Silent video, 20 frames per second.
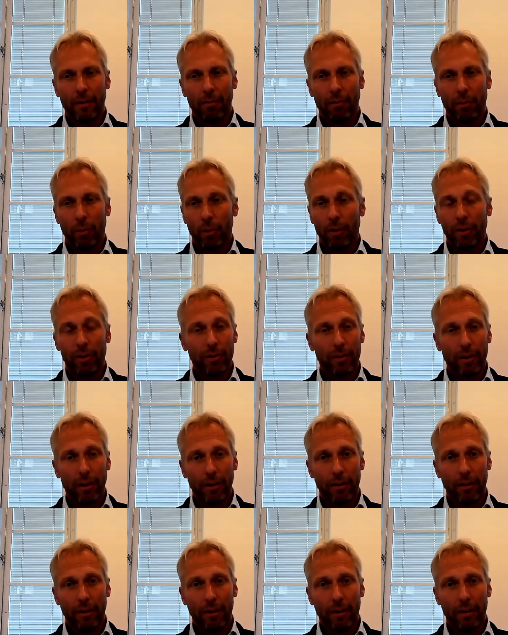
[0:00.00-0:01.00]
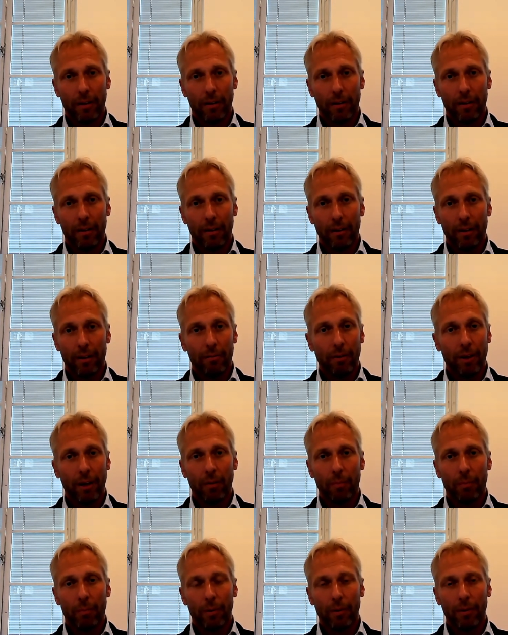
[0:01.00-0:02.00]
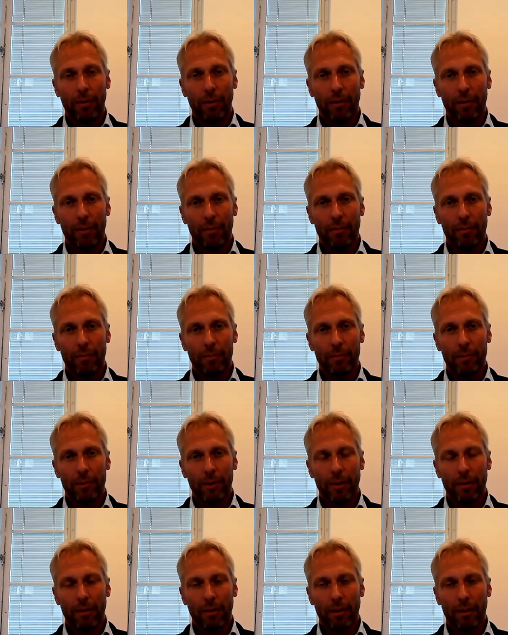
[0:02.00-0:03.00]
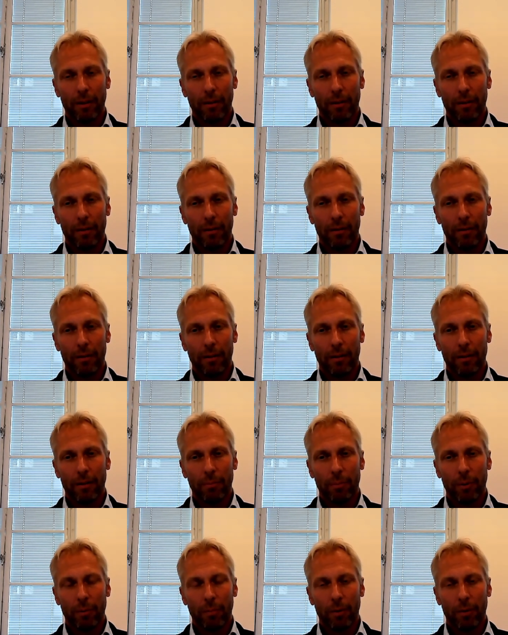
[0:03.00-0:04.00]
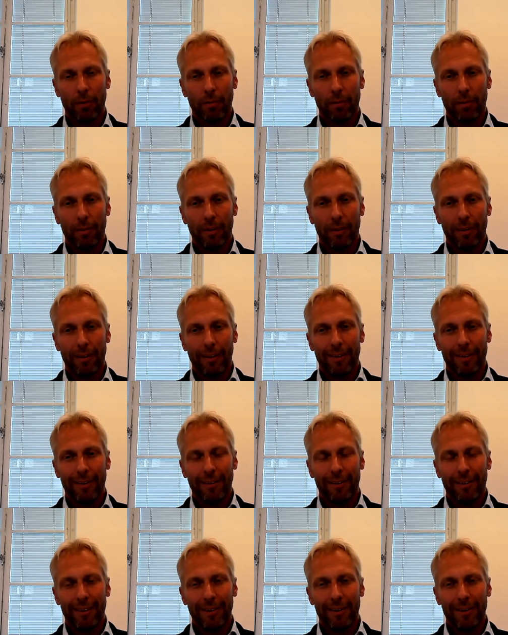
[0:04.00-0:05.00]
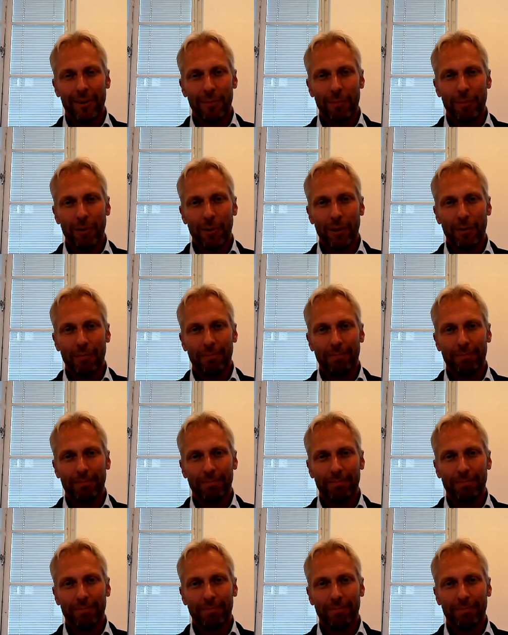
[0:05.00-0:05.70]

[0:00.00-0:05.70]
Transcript: flourish and and uh, develop. Uh, so I think that that is probably leadership to me.